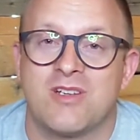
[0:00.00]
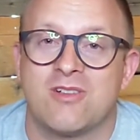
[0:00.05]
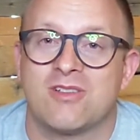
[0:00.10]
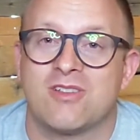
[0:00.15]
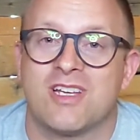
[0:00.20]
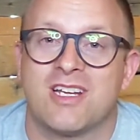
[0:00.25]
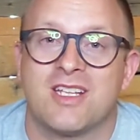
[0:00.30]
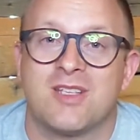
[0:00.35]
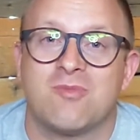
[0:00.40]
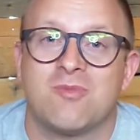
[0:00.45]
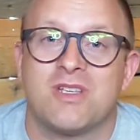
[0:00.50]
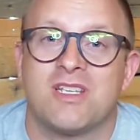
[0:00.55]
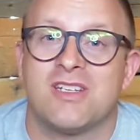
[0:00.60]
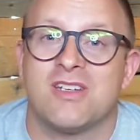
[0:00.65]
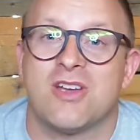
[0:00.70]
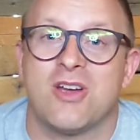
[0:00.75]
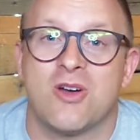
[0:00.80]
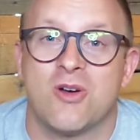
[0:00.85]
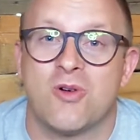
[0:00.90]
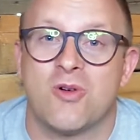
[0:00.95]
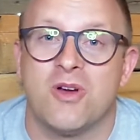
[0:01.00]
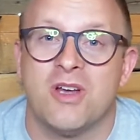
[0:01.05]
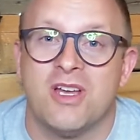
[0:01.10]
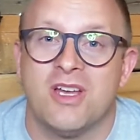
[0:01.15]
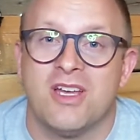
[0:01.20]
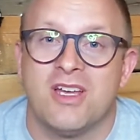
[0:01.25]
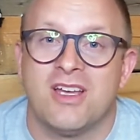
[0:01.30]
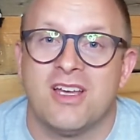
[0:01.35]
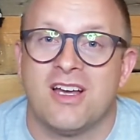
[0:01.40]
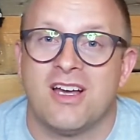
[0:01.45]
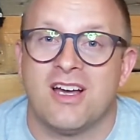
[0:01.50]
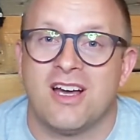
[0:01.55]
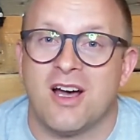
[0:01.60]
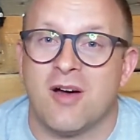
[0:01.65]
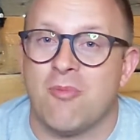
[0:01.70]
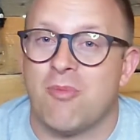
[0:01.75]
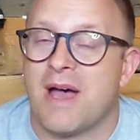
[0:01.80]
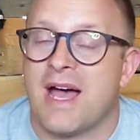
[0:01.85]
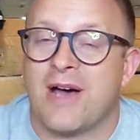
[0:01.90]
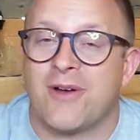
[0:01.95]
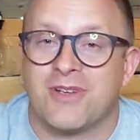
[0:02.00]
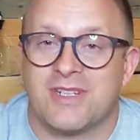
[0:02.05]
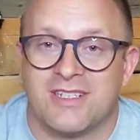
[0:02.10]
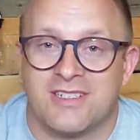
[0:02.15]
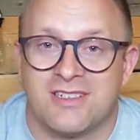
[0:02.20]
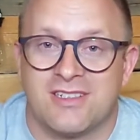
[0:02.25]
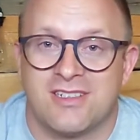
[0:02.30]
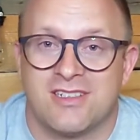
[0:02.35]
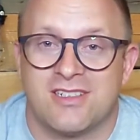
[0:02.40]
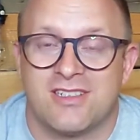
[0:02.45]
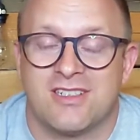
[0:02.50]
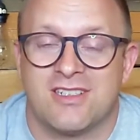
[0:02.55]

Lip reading: or letting me know about it.